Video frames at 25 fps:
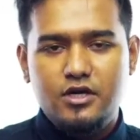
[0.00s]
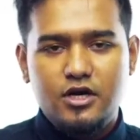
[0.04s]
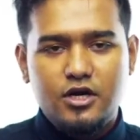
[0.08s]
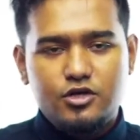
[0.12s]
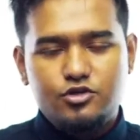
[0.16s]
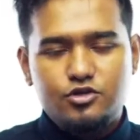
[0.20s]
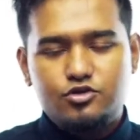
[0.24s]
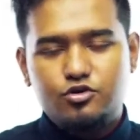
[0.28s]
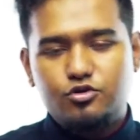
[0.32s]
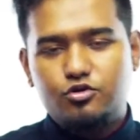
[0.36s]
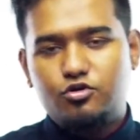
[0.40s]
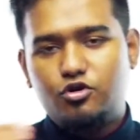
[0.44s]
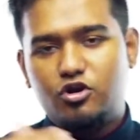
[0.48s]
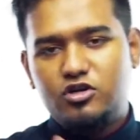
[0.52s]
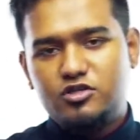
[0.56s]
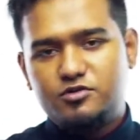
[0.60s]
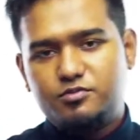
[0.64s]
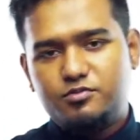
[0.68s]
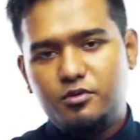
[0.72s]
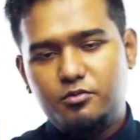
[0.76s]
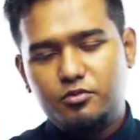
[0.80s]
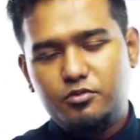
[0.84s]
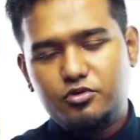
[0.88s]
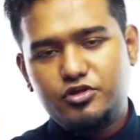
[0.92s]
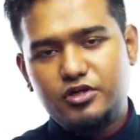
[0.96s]
So cross
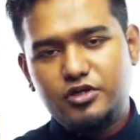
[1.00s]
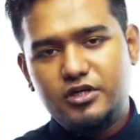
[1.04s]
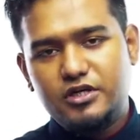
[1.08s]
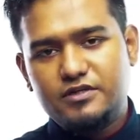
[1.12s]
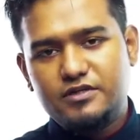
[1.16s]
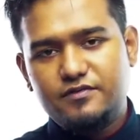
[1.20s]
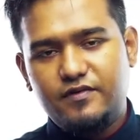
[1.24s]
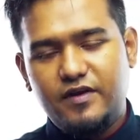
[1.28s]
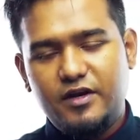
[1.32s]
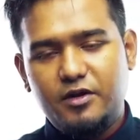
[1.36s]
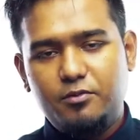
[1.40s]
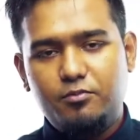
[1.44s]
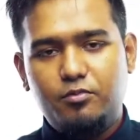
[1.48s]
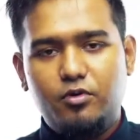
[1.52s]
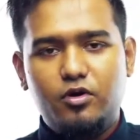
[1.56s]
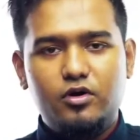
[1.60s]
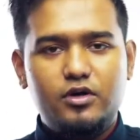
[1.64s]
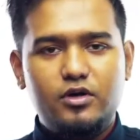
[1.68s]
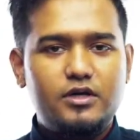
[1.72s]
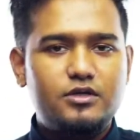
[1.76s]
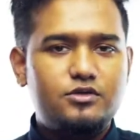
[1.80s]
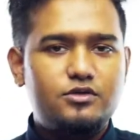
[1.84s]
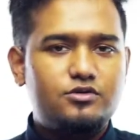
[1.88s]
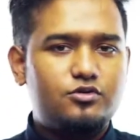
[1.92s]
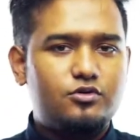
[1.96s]
promotion is very
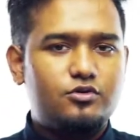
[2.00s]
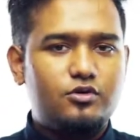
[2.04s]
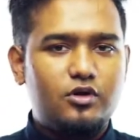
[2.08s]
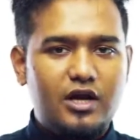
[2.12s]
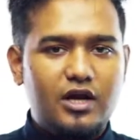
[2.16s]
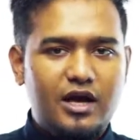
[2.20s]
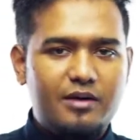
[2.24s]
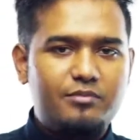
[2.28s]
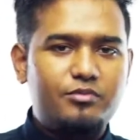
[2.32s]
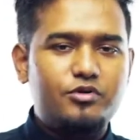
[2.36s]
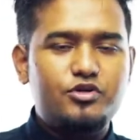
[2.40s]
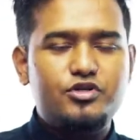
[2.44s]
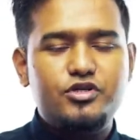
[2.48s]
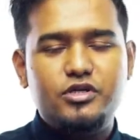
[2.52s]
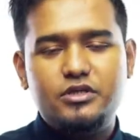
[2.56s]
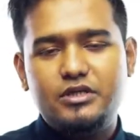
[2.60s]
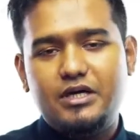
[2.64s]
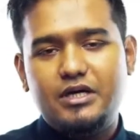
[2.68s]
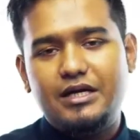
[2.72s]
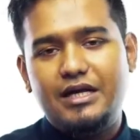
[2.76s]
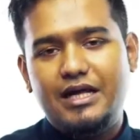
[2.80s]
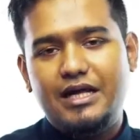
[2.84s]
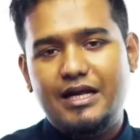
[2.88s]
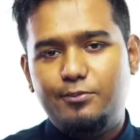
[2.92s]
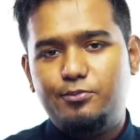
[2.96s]
important. So collaboration can
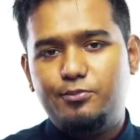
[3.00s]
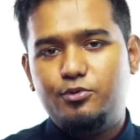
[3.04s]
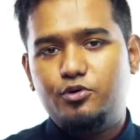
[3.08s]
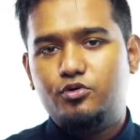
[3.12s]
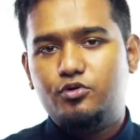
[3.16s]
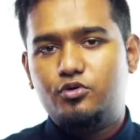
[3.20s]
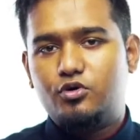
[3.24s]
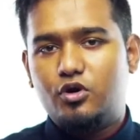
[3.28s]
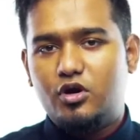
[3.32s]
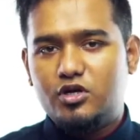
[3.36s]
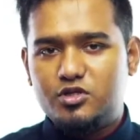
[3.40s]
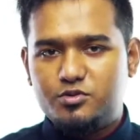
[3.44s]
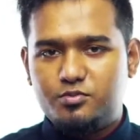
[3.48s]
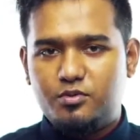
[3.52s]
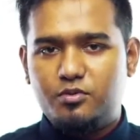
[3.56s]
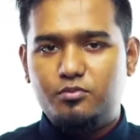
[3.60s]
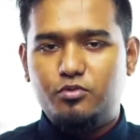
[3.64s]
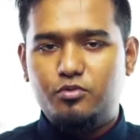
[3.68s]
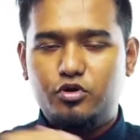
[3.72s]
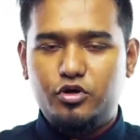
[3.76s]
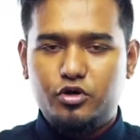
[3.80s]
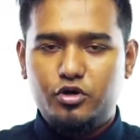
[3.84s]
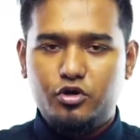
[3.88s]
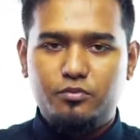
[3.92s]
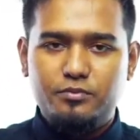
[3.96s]
help you cross
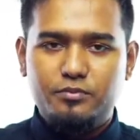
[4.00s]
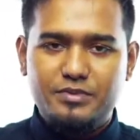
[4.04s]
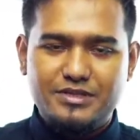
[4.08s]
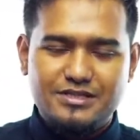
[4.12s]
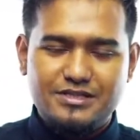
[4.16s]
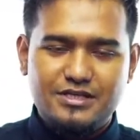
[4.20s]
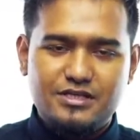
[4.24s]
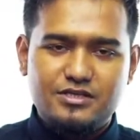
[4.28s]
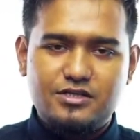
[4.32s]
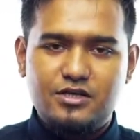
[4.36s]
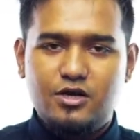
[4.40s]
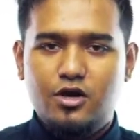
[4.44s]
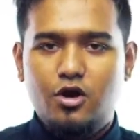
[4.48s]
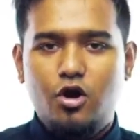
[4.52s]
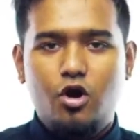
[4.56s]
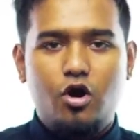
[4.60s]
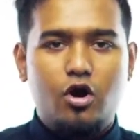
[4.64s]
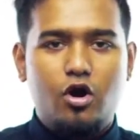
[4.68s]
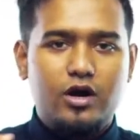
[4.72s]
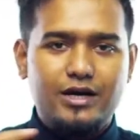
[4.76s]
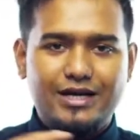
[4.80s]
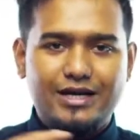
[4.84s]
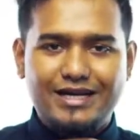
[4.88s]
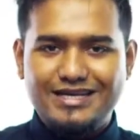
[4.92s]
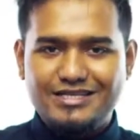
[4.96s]
promote your business
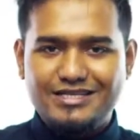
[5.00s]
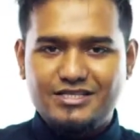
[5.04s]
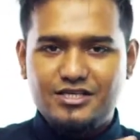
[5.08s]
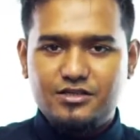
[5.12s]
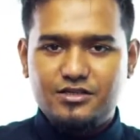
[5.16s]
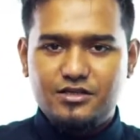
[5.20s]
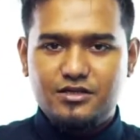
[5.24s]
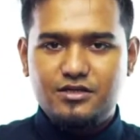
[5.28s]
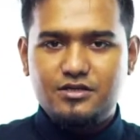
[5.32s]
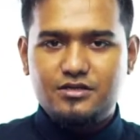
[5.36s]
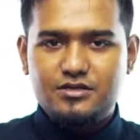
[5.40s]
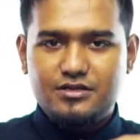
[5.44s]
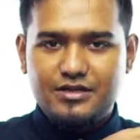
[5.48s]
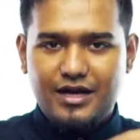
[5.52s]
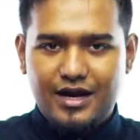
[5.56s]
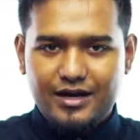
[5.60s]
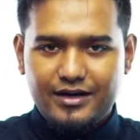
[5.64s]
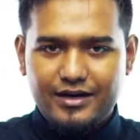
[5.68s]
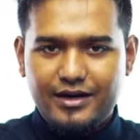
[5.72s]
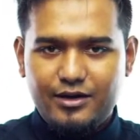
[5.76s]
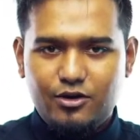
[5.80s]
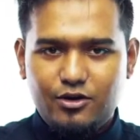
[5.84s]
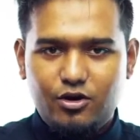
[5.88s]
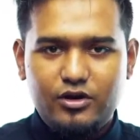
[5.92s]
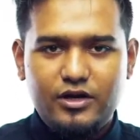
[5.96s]
on each other's
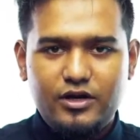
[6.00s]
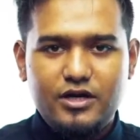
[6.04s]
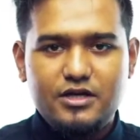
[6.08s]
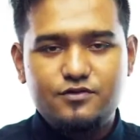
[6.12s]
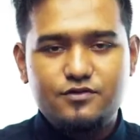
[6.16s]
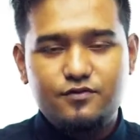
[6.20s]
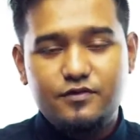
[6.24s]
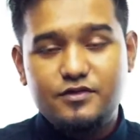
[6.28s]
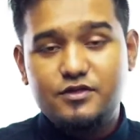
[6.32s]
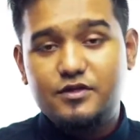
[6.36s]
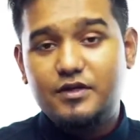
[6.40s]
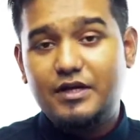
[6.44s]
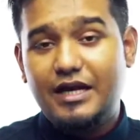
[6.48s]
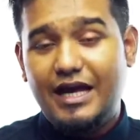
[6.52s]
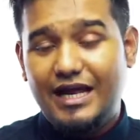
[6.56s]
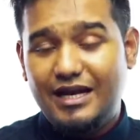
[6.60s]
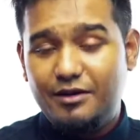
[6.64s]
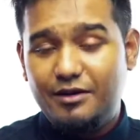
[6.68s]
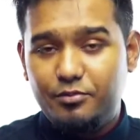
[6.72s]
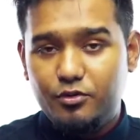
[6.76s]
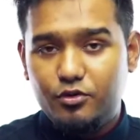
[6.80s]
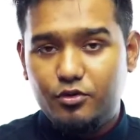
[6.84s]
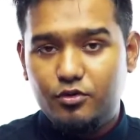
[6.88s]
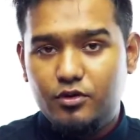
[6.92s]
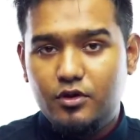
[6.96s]
target audience, which will help
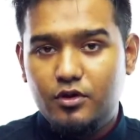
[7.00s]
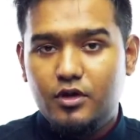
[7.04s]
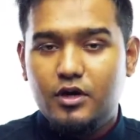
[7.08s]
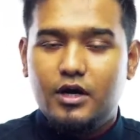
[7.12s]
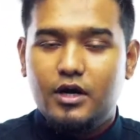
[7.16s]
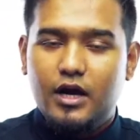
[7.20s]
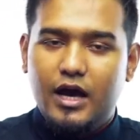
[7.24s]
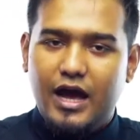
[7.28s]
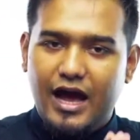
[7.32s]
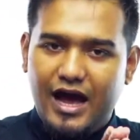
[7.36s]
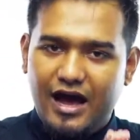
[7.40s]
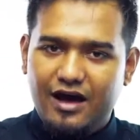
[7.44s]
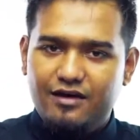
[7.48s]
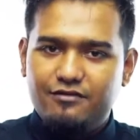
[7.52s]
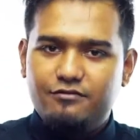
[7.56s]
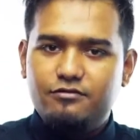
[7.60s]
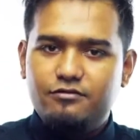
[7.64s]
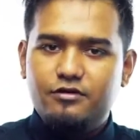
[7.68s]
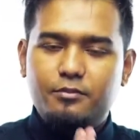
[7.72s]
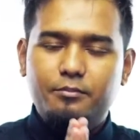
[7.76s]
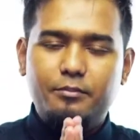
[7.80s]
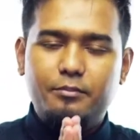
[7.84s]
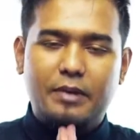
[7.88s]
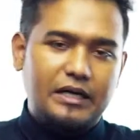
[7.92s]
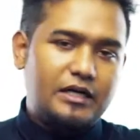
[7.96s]
you have
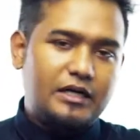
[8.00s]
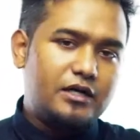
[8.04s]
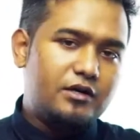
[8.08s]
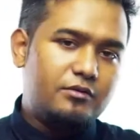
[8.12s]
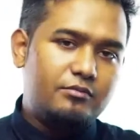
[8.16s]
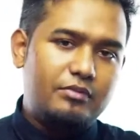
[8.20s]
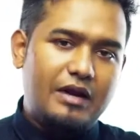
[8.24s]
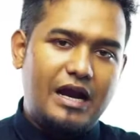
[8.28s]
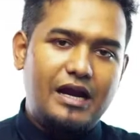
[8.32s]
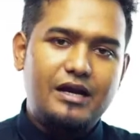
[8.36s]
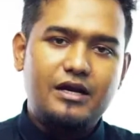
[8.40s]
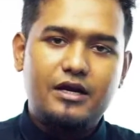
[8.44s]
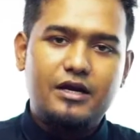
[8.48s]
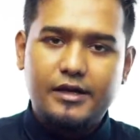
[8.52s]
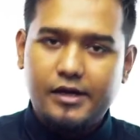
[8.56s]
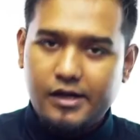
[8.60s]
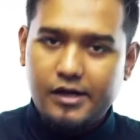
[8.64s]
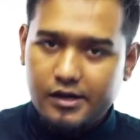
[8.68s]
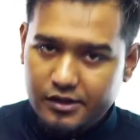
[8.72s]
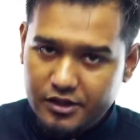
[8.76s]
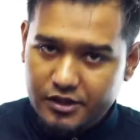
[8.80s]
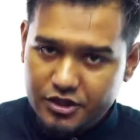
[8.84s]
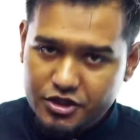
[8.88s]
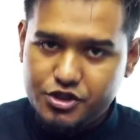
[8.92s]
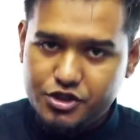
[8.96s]
better brand
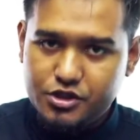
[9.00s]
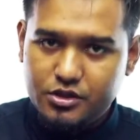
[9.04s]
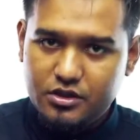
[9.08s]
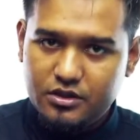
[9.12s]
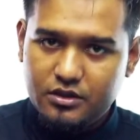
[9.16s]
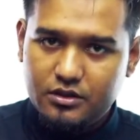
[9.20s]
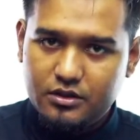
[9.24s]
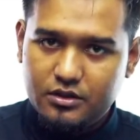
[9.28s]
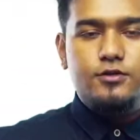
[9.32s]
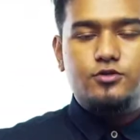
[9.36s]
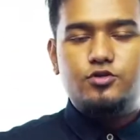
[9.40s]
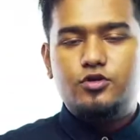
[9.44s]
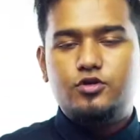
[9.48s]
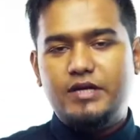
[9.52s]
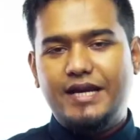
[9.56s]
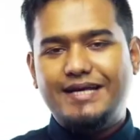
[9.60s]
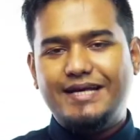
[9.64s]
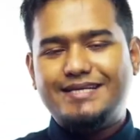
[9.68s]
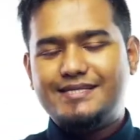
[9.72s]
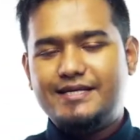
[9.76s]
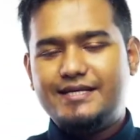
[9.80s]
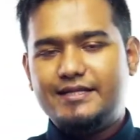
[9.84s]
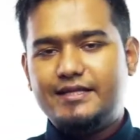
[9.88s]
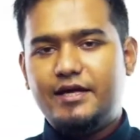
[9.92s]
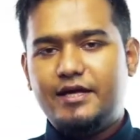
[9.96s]
recognition. So the
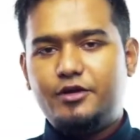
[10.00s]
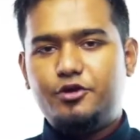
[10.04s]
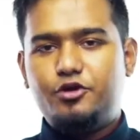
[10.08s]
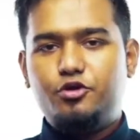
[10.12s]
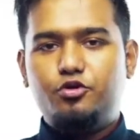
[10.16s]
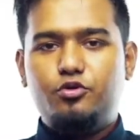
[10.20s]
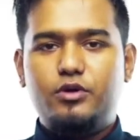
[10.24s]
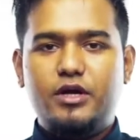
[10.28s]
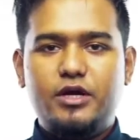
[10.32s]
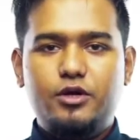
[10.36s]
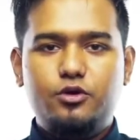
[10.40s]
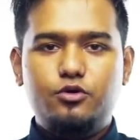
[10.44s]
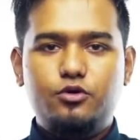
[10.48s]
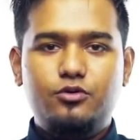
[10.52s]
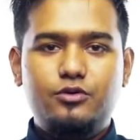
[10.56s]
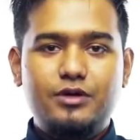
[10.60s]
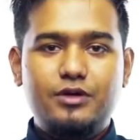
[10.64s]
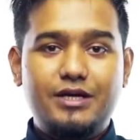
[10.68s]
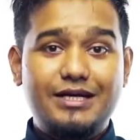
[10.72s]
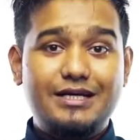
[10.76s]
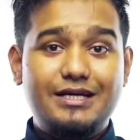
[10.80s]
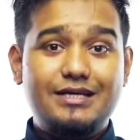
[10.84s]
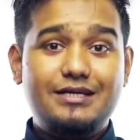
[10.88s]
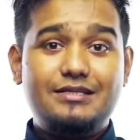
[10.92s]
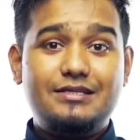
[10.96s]
next thing that you can do
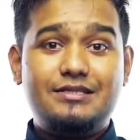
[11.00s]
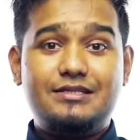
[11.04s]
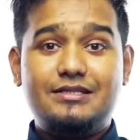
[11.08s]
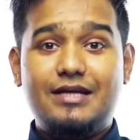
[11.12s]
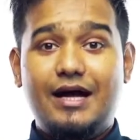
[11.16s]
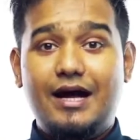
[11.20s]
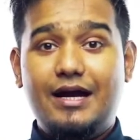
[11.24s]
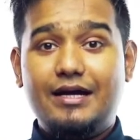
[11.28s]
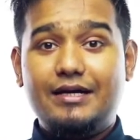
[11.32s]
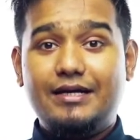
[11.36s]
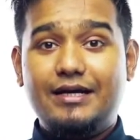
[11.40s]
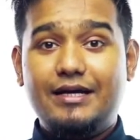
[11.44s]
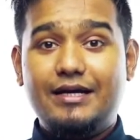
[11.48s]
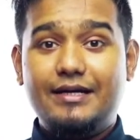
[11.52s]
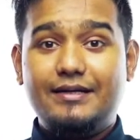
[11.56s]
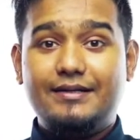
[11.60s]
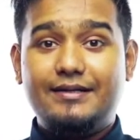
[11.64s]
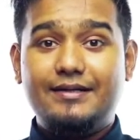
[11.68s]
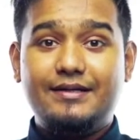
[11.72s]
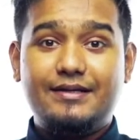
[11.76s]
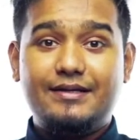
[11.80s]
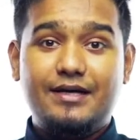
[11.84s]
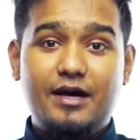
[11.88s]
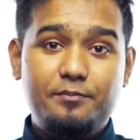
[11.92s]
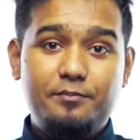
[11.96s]
is target
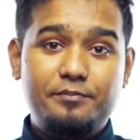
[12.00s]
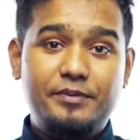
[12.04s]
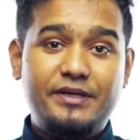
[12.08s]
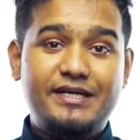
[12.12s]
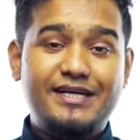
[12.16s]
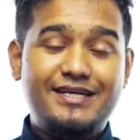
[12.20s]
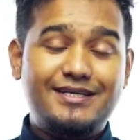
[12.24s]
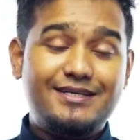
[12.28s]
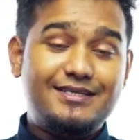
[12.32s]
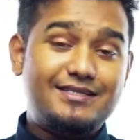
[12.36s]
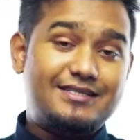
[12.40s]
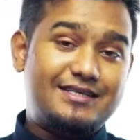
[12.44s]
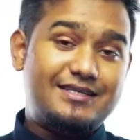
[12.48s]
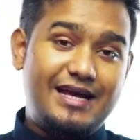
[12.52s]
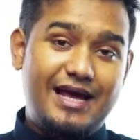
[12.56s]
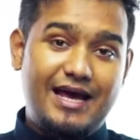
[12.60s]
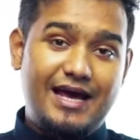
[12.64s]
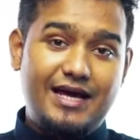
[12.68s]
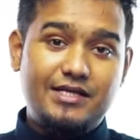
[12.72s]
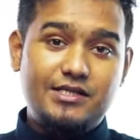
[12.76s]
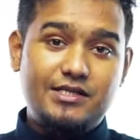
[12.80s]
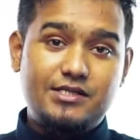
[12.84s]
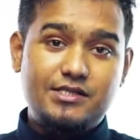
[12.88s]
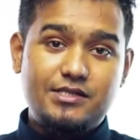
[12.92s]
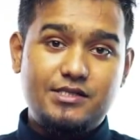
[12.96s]
competitors'
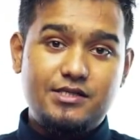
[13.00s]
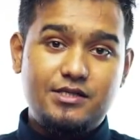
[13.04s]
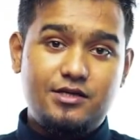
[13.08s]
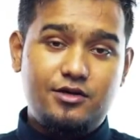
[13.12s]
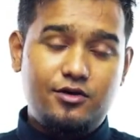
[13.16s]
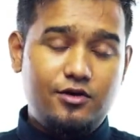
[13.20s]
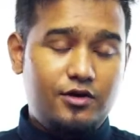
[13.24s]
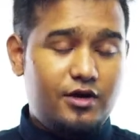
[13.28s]
clients.